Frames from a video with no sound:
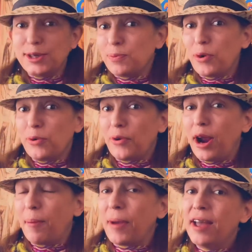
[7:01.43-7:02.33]

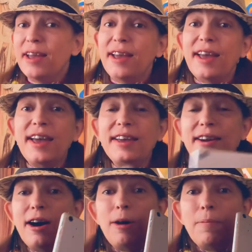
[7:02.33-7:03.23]
program,
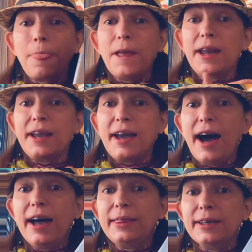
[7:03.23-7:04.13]
and I
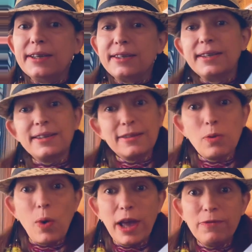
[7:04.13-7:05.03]
got this. This is a
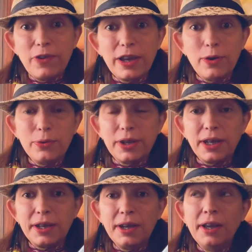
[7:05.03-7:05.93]
Wi-Fi
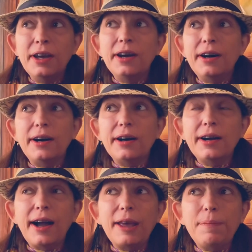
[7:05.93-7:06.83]
only.
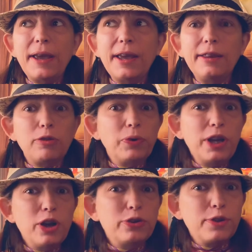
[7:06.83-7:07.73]
I paid
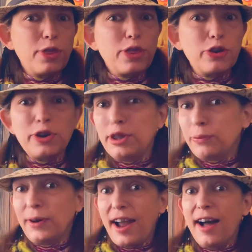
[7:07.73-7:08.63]

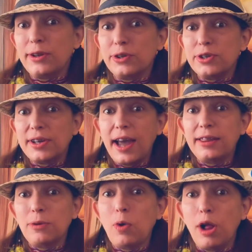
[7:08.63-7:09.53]
$333
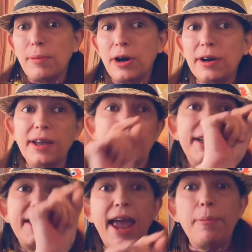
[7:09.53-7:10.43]
at the Walmart, and I
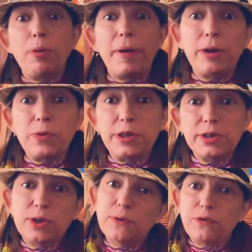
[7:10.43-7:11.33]
got the Apple Pen with
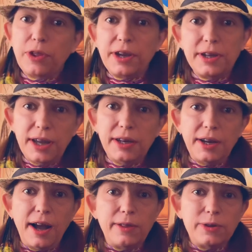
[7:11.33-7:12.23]
it too for like
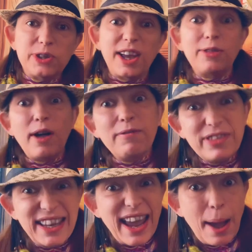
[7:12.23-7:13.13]
$90. I
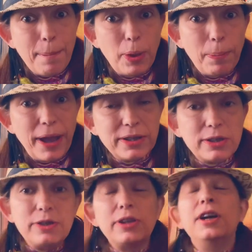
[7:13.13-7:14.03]
love the Apple
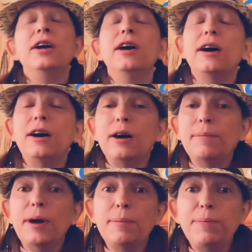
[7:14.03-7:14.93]
Pencil.
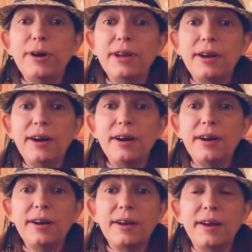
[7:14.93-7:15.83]
But
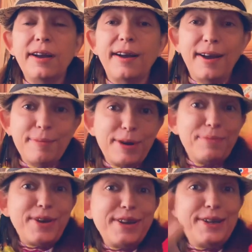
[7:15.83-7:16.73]
I'm gonna
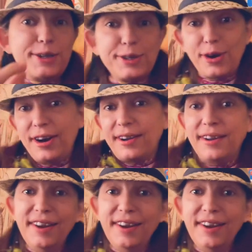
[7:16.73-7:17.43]
break into song.